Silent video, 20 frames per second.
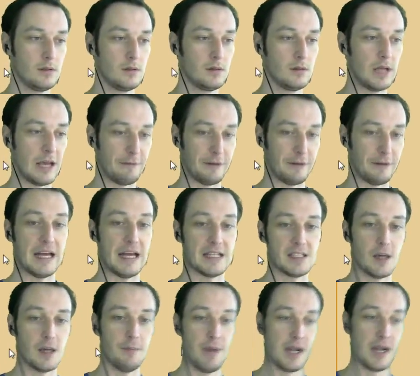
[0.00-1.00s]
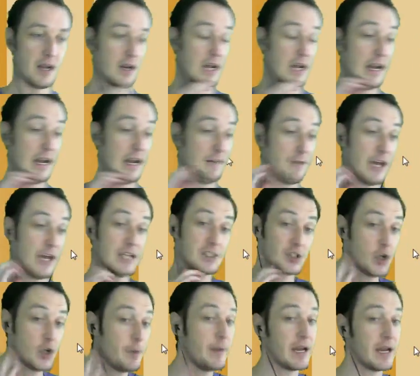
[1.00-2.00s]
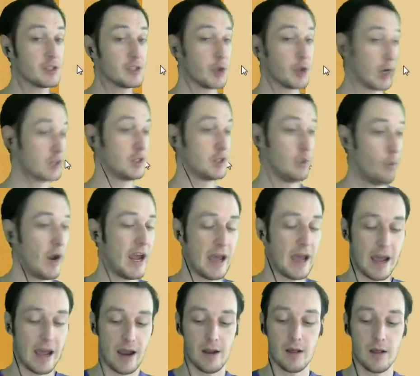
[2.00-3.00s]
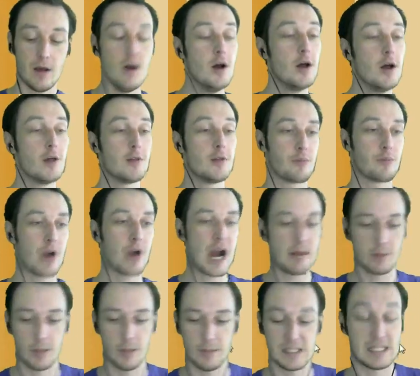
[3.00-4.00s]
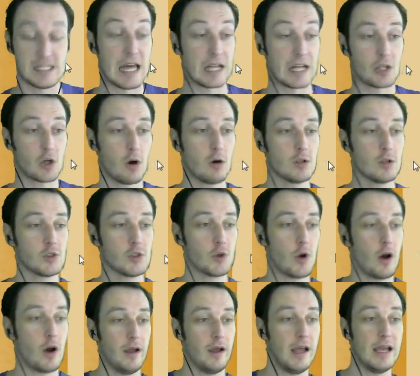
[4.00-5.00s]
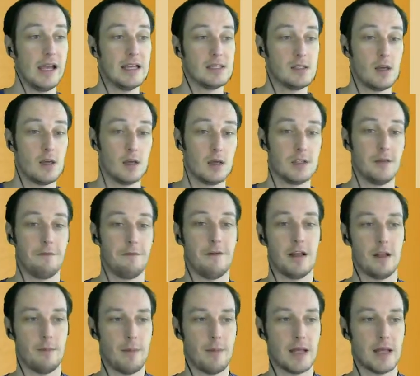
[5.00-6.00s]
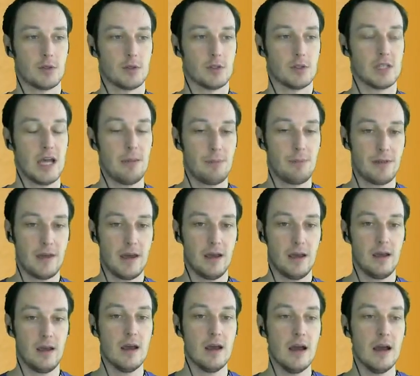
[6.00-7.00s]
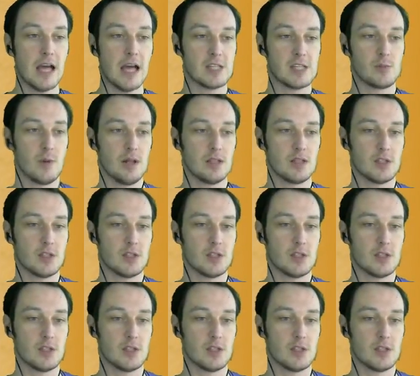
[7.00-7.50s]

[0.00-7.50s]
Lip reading: hits a minion. And if it hits 2 minions, you're actually way ahead. The problem is that card draw is a developmental type thing as well as a